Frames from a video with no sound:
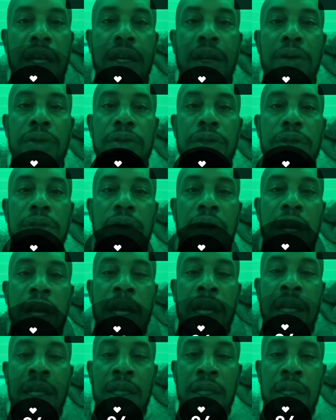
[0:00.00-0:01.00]
no
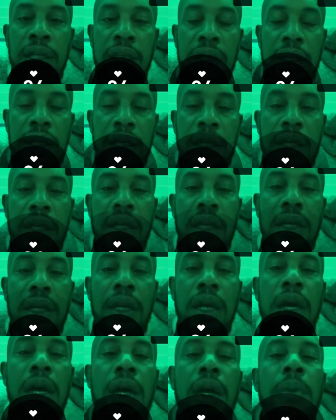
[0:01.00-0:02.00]
strain,
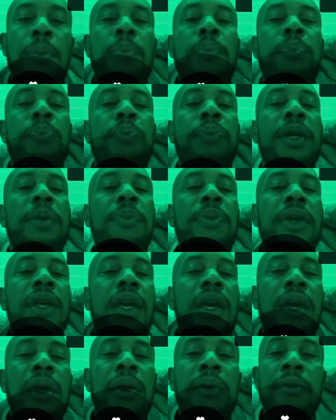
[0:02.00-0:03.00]

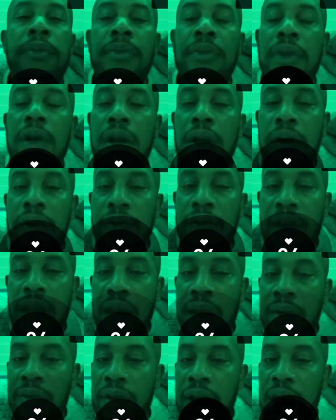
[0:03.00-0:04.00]
BPM, heart rate
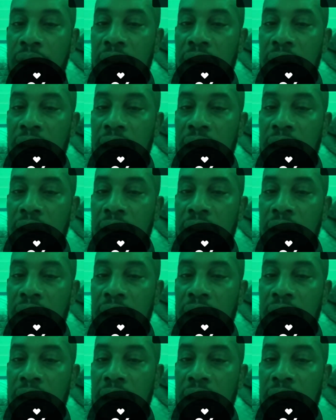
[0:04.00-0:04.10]
around